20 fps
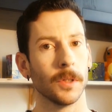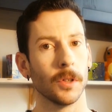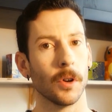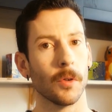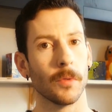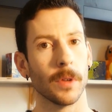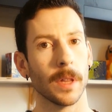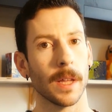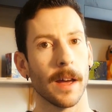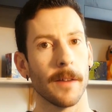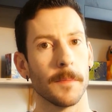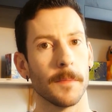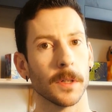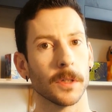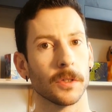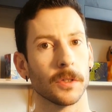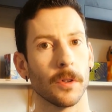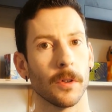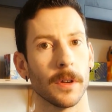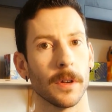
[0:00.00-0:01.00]
You don't really have
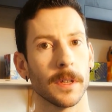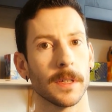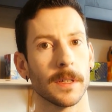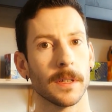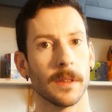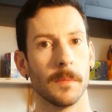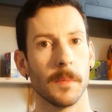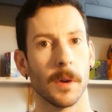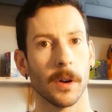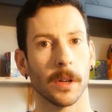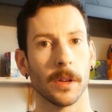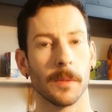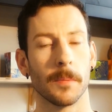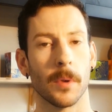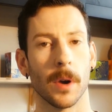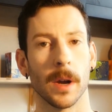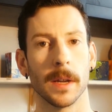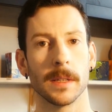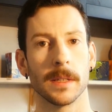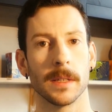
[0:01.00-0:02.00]
much choice. The market
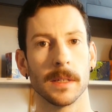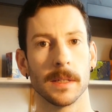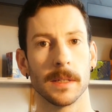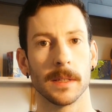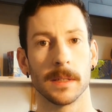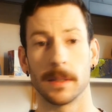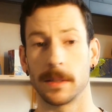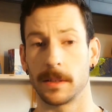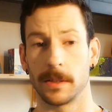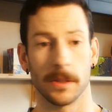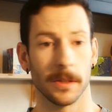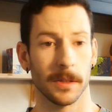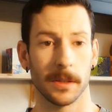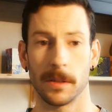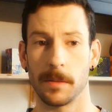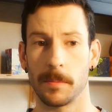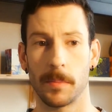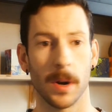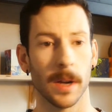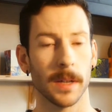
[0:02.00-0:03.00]
price is just
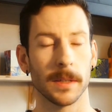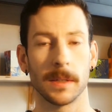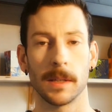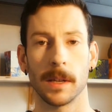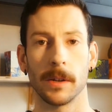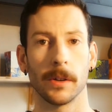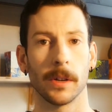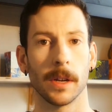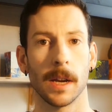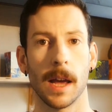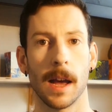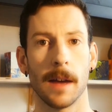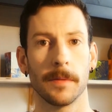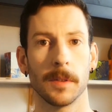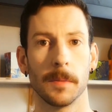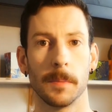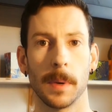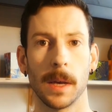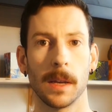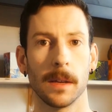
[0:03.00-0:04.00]
the price that you're going to have
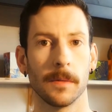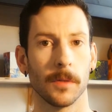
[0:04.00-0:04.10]
to pay.